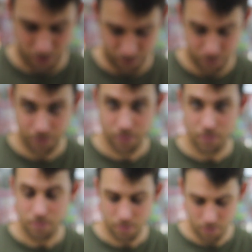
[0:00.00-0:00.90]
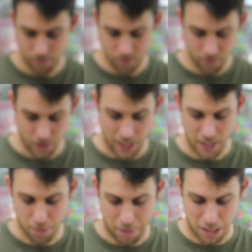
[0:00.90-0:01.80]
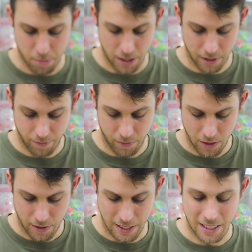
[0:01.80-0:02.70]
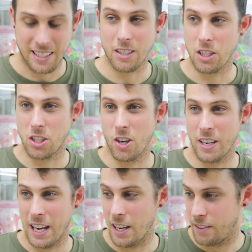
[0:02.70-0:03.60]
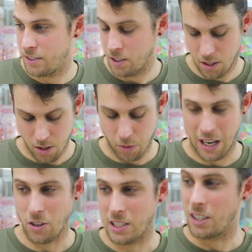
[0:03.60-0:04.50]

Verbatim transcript: Oh, it's that little bear thing? Yeah, it's a bear brick. This is series thirty-eight. When I was